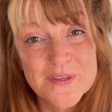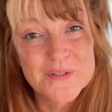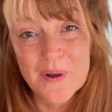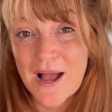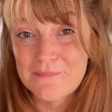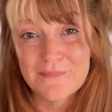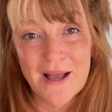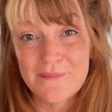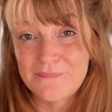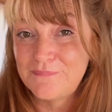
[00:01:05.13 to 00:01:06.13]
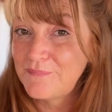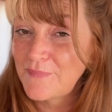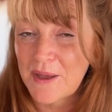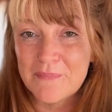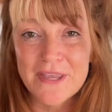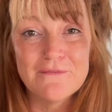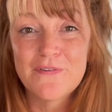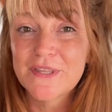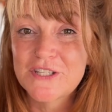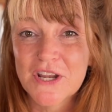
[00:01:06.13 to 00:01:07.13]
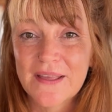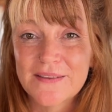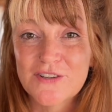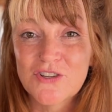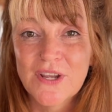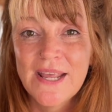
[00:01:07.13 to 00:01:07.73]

So I'm in for the challenge.